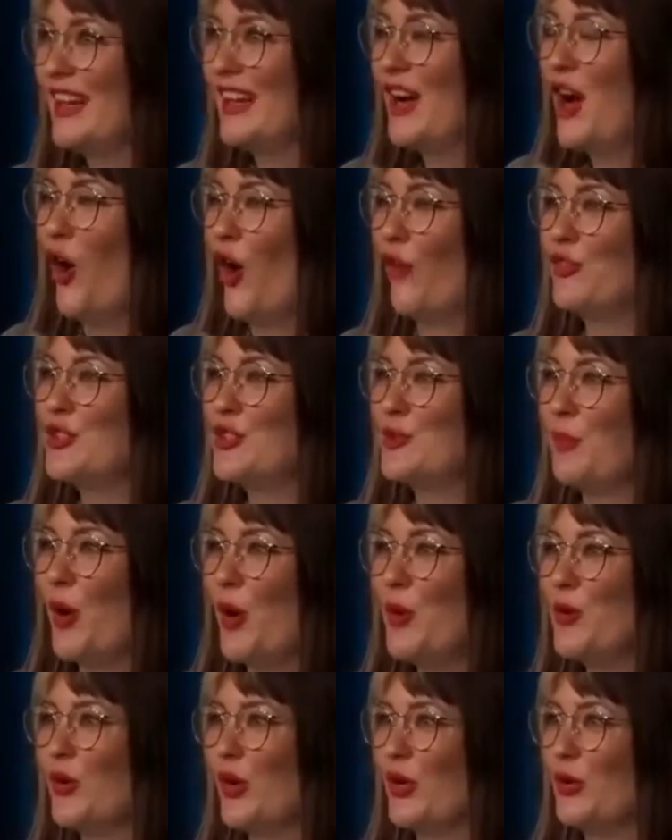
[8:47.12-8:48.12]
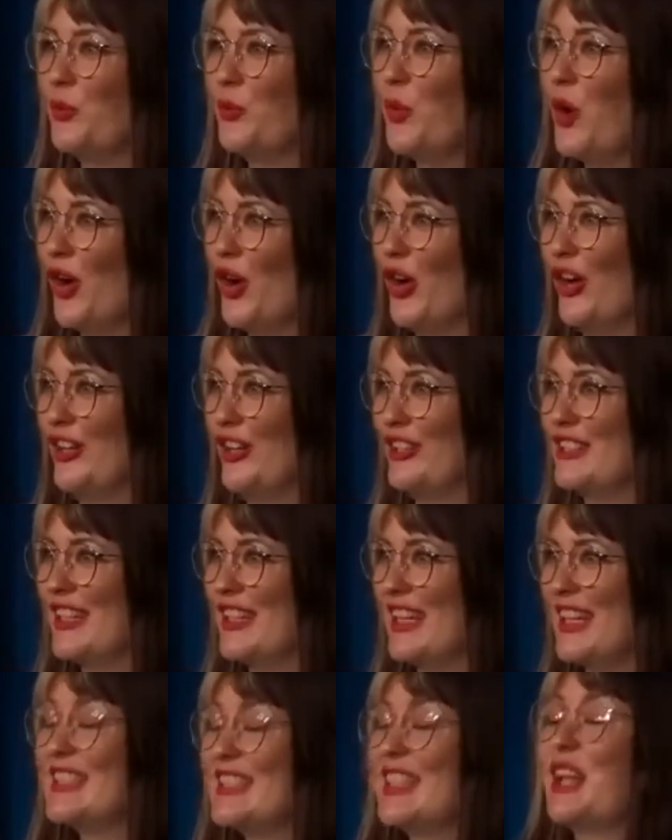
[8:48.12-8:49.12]
of spoken word.
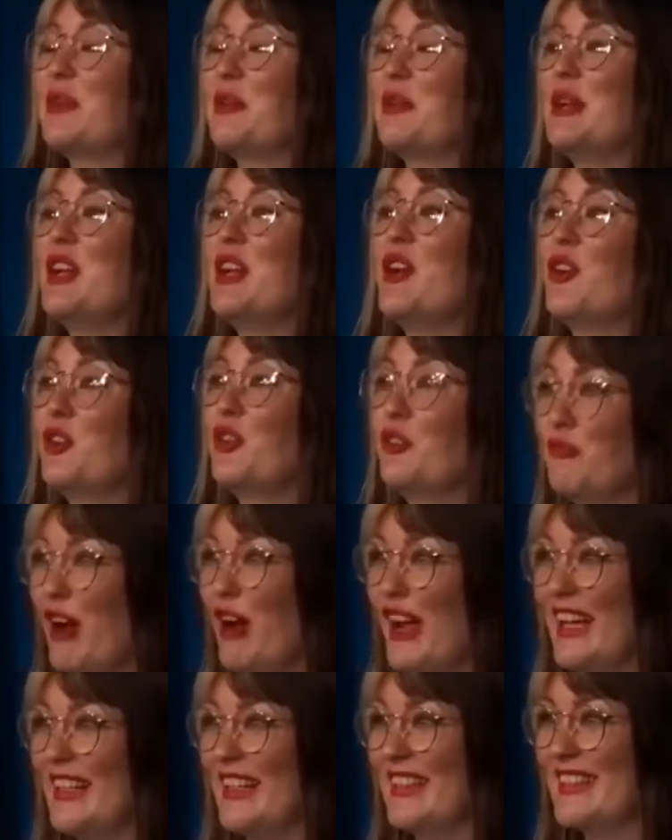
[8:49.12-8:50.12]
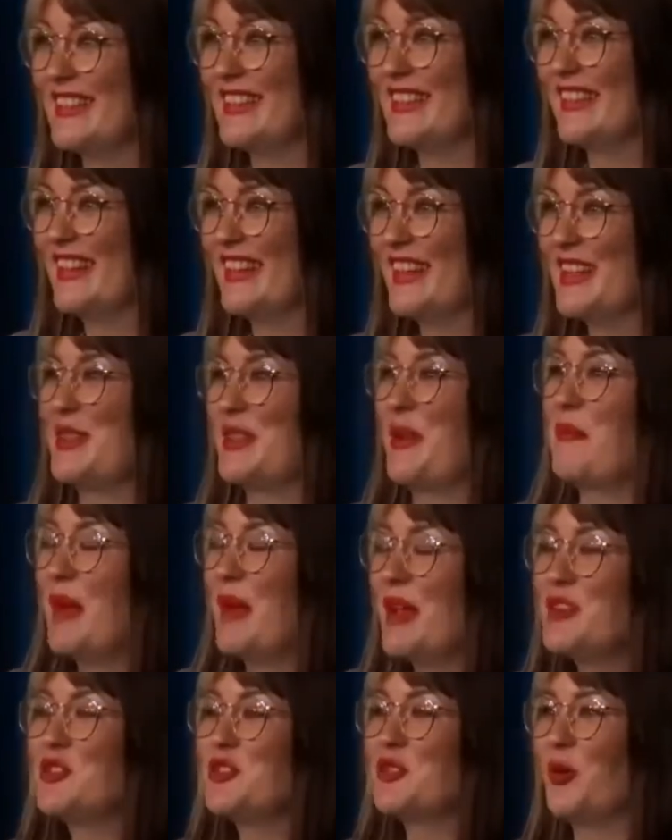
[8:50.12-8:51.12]
It's going to be great. So
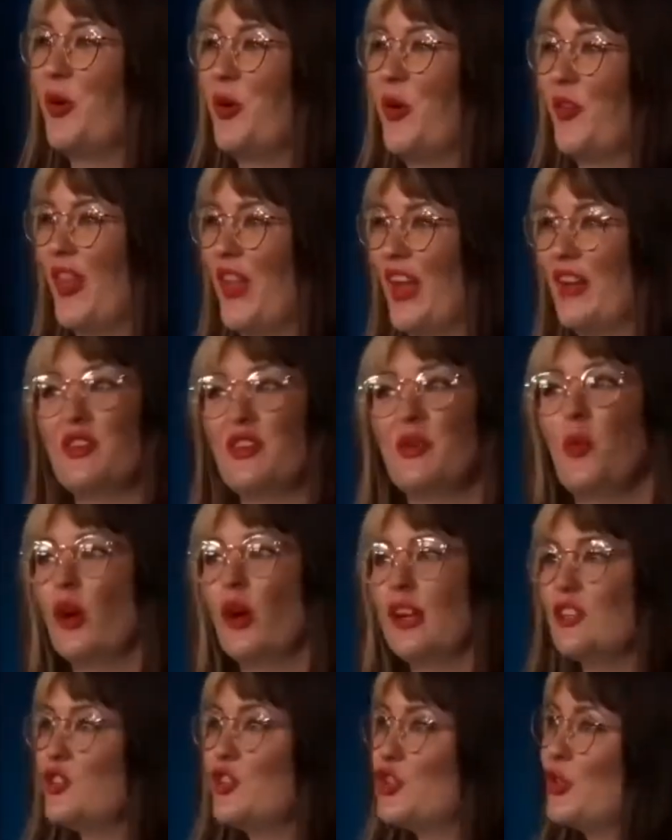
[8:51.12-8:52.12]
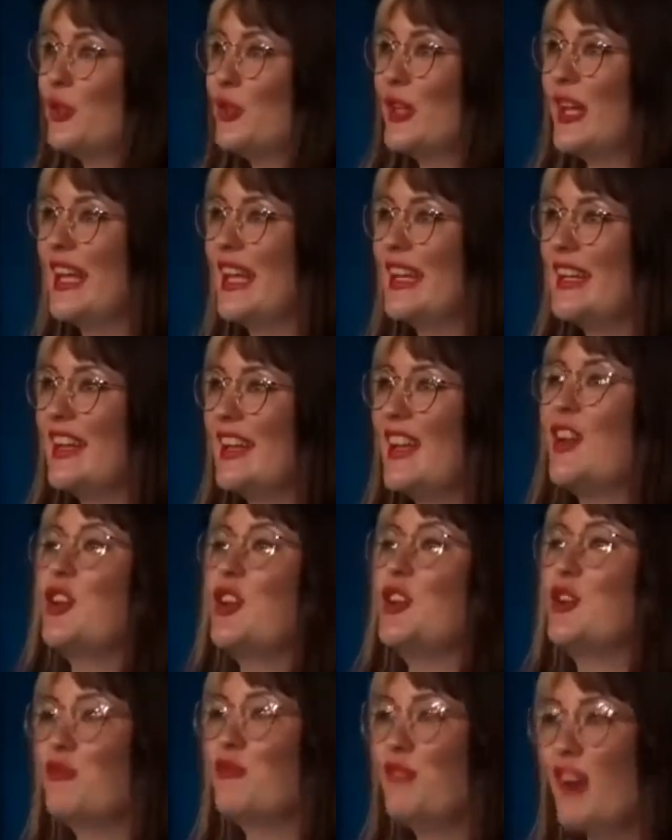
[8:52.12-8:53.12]
make sure that if you want to tune in,
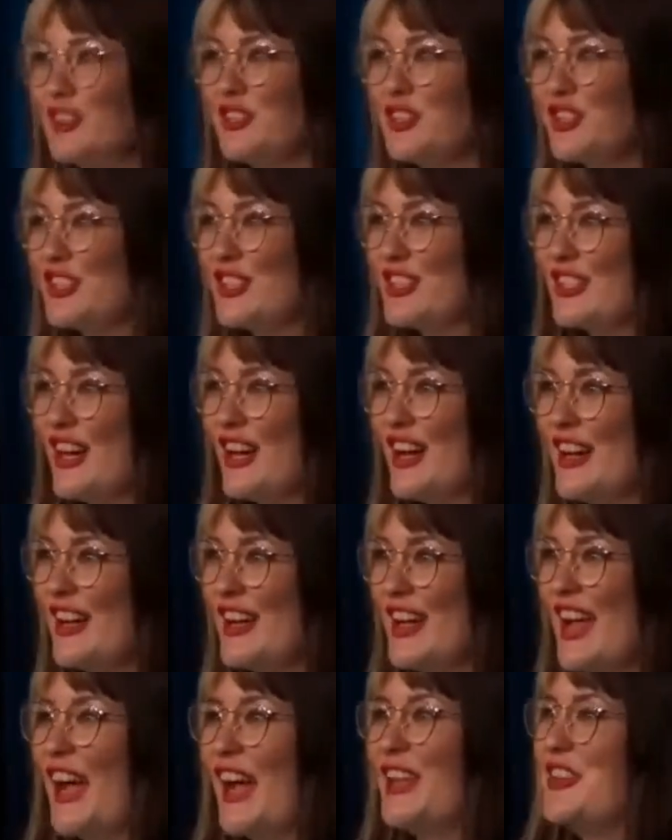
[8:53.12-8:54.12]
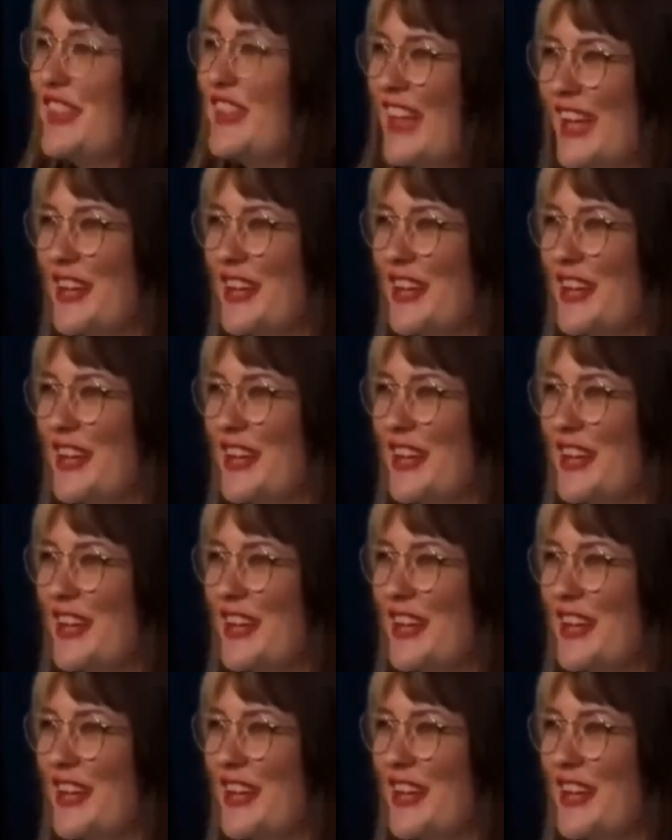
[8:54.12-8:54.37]
you register and you get